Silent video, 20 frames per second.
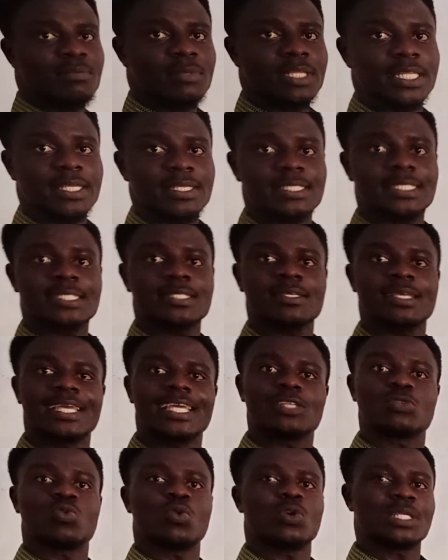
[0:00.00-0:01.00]
minutes
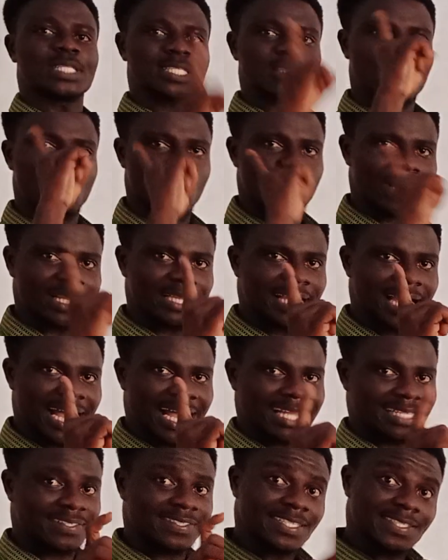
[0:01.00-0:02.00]
is what? 1
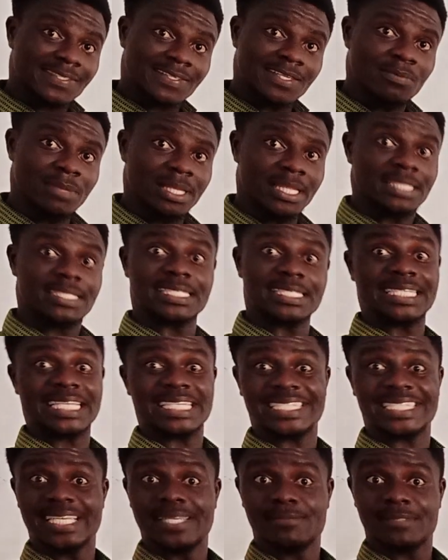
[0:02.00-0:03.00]
hour. 60 minutes is the
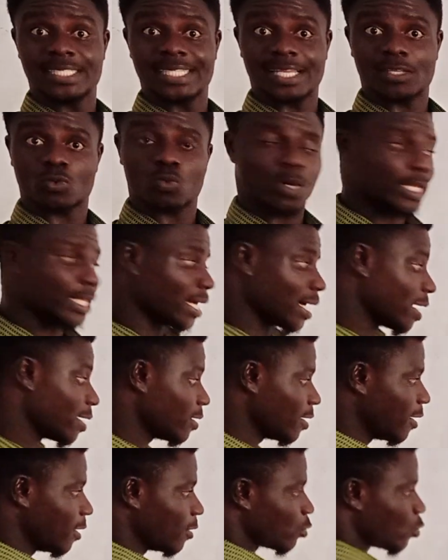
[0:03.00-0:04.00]
same thing as 1 hour.
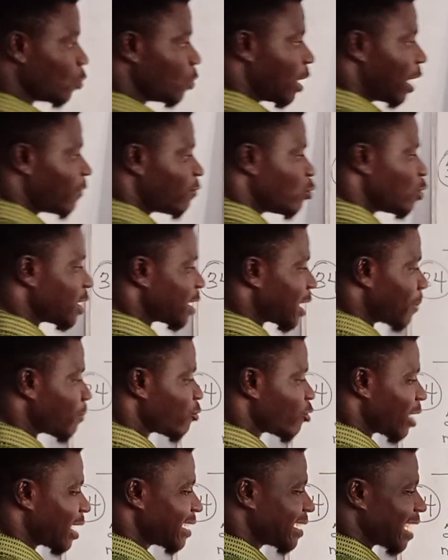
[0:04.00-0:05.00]
So we have to
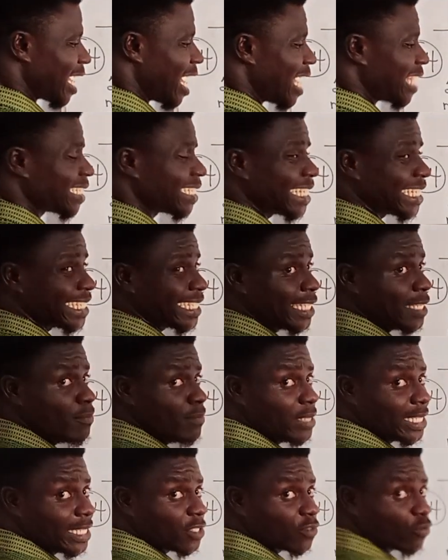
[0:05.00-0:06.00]
subtract 60
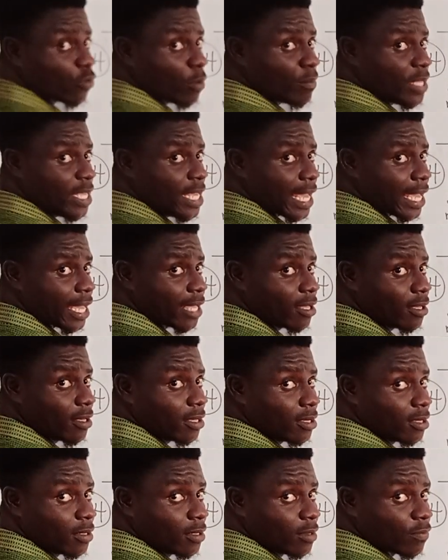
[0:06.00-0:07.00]
minutes from here,
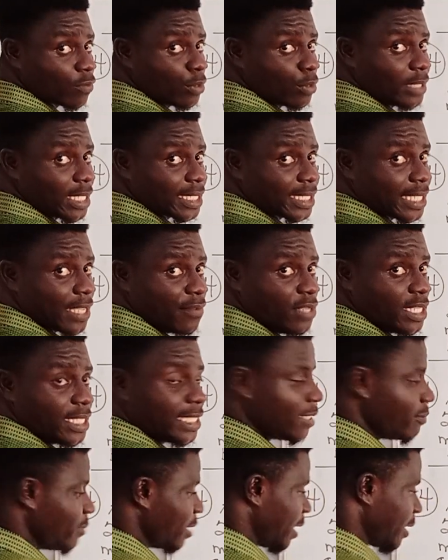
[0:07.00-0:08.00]
from the
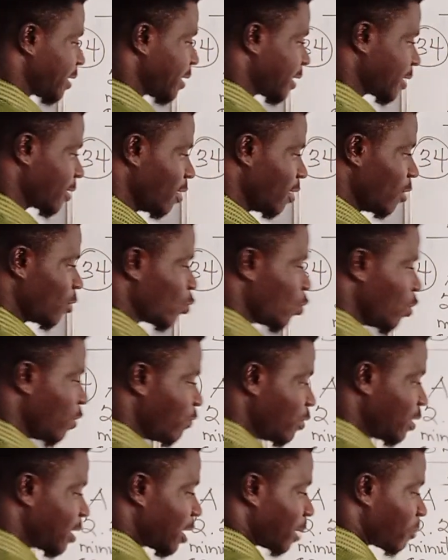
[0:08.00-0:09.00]
70 minutes. So if
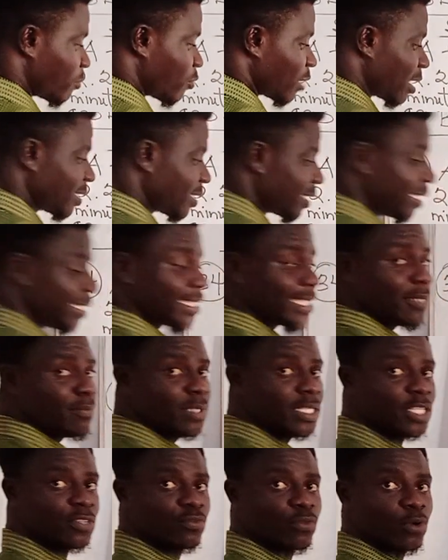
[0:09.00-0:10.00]
you subtract 60
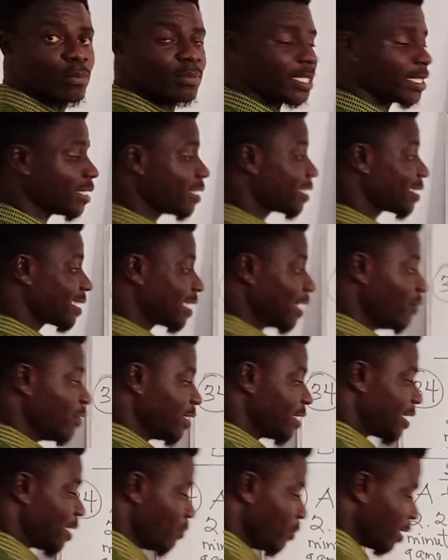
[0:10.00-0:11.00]
minutes from the
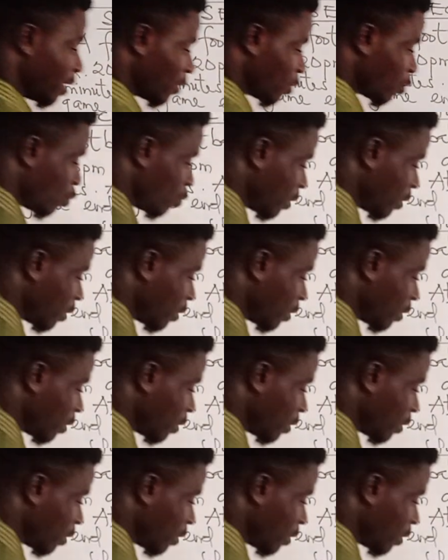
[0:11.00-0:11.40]
70 minutes, you